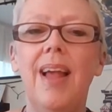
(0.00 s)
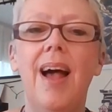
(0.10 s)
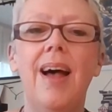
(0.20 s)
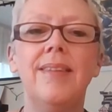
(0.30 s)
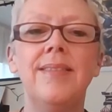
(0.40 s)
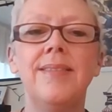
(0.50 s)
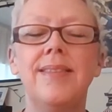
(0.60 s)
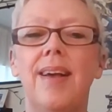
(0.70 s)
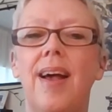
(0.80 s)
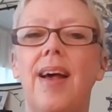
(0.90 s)
and
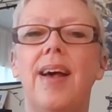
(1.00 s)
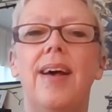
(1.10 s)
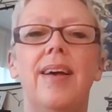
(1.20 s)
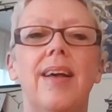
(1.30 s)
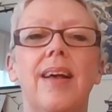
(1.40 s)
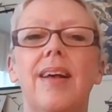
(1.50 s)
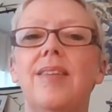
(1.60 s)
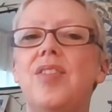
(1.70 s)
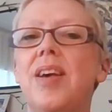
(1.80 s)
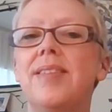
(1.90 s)

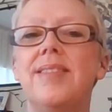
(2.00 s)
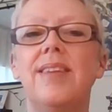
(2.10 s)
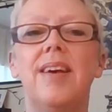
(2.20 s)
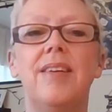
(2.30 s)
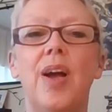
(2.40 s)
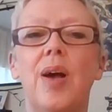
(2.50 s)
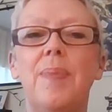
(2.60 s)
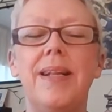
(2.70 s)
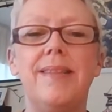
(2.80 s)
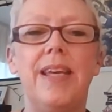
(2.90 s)
just go a
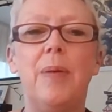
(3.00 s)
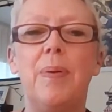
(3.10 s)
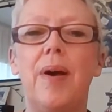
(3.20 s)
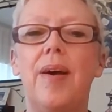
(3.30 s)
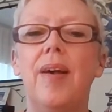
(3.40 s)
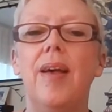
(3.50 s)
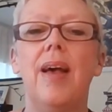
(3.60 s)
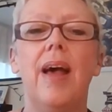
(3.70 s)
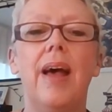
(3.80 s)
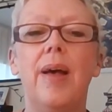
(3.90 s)
bit deeper
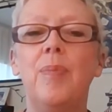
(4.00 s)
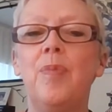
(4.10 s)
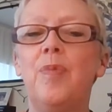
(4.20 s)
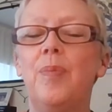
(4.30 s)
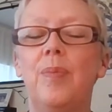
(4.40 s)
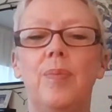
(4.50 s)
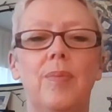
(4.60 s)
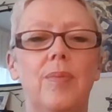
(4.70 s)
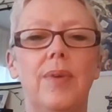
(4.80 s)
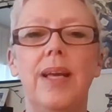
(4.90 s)
um,
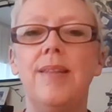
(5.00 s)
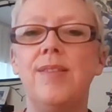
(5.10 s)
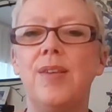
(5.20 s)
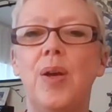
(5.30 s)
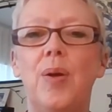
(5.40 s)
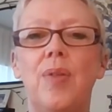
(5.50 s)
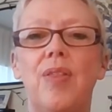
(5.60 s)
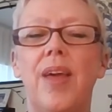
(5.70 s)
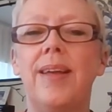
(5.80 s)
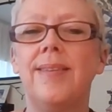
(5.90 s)
into the
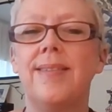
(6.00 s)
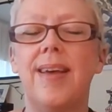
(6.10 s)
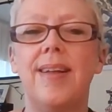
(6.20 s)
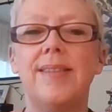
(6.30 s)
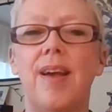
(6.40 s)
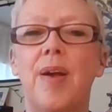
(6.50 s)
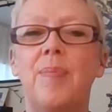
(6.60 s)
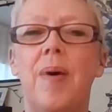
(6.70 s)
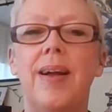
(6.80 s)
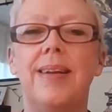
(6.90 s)
things that
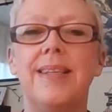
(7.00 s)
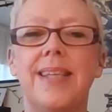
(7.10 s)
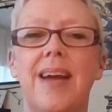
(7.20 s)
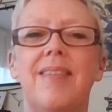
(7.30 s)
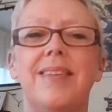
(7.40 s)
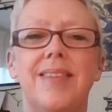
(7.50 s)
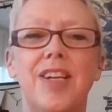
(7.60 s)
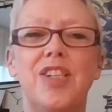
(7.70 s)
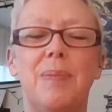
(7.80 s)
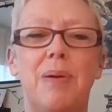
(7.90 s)
Michael and Sarah
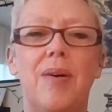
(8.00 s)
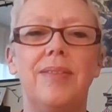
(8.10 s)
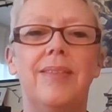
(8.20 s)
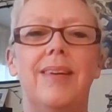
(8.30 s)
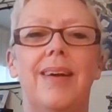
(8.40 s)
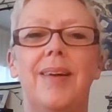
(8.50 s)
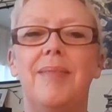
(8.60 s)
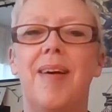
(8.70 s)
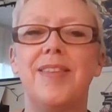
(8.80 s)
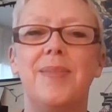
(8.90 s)
touched upon
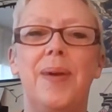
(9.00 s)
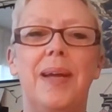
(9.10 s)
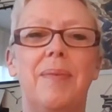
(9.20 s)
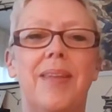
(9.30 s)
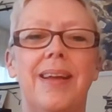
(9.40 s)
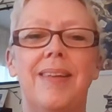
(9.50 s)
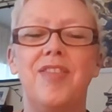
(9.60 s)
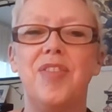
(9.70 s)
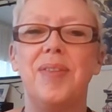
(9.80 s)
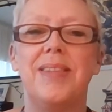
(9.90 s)
last week when they
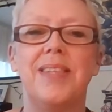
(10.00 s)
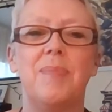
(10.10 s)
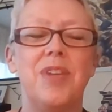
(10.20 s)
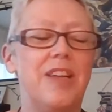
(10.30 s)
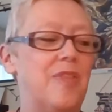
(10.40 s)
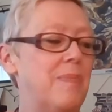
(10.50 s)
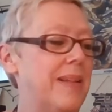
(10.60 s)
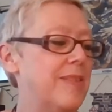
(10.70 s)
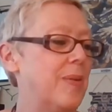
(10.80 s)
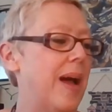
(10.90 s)
introduced the subject of
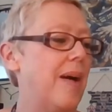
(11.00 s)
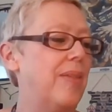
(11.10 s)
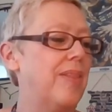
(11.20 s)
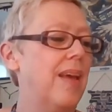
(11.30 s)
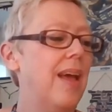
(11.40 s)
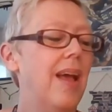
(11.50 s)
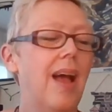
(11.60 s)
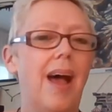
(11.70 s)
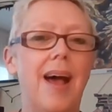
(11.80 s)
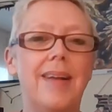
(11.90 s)
mental health.
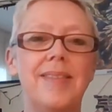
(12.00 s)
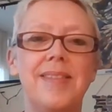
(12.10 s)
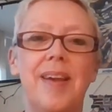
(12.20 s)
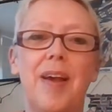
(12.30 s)
And